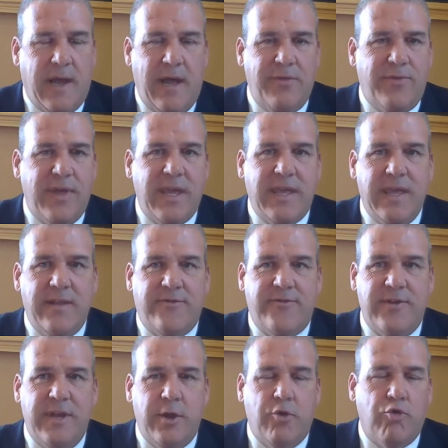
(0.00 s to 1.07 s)
I think
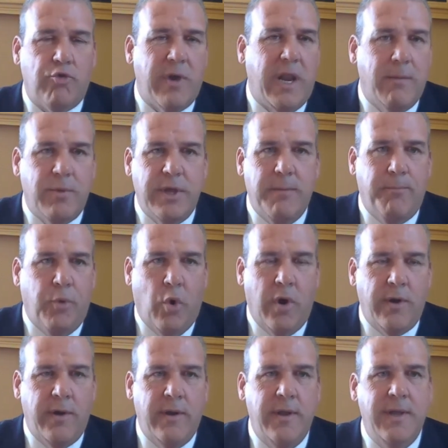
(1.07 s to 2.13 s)
it's incredibly
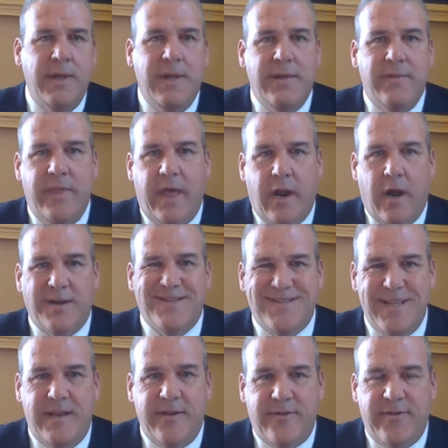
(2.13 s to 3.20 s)
important that our
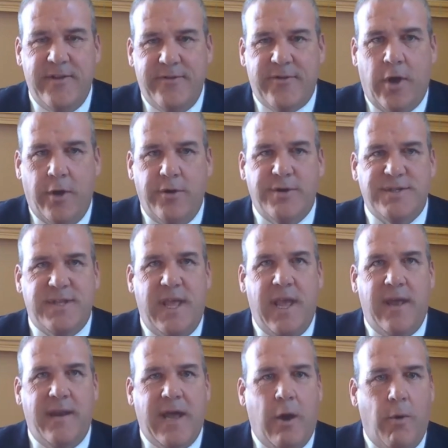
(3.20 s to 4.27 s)
citizens
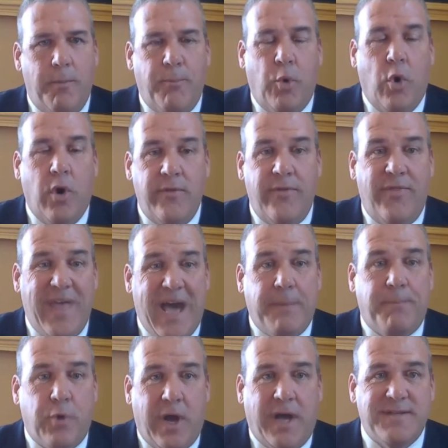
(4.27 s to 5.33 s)
understand how important
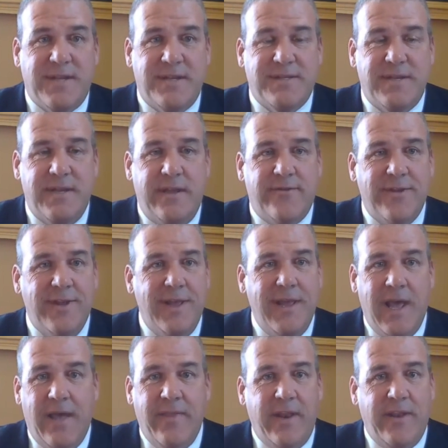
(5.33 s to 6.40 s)
that process is,
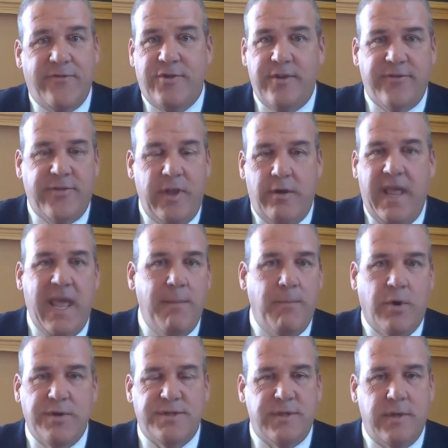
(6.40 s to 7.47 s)
and that it's just their
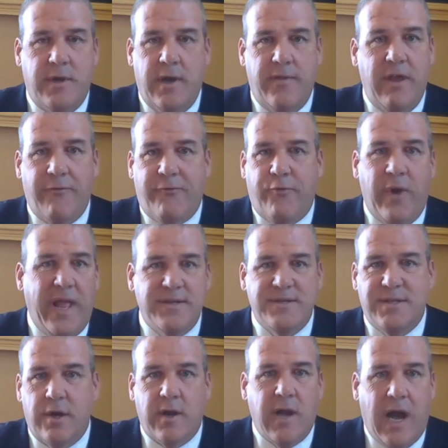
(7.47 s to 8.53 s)
neighbors, their
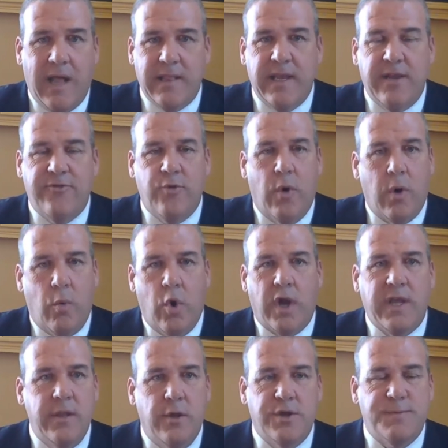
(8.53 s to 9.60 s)
friends, their colleagues who are
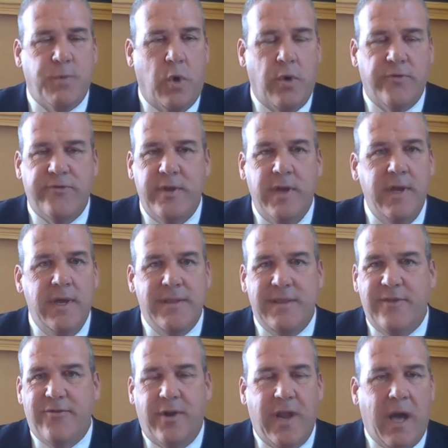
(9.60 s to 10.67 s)
working those polls.
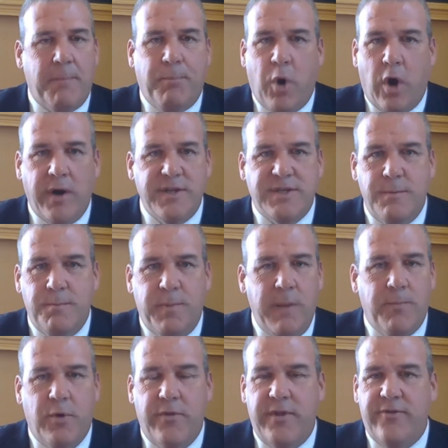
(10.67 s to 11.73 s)
These are not partisan
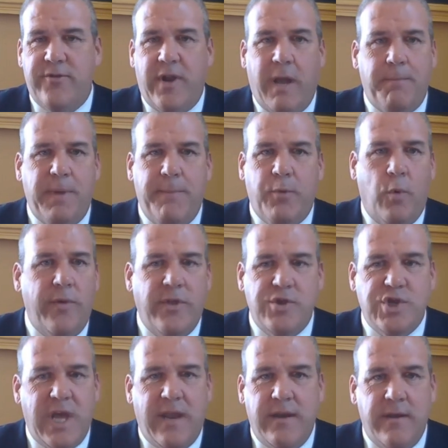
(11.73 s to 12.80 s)
people. These are not people with
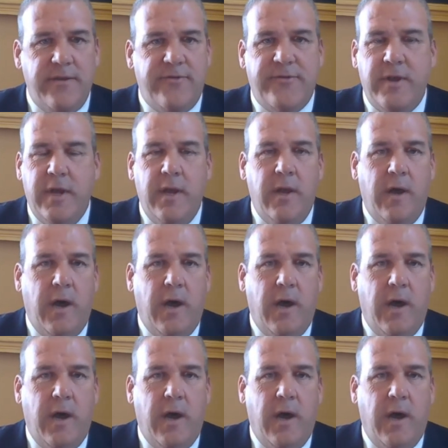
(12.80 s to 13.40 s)
agendas.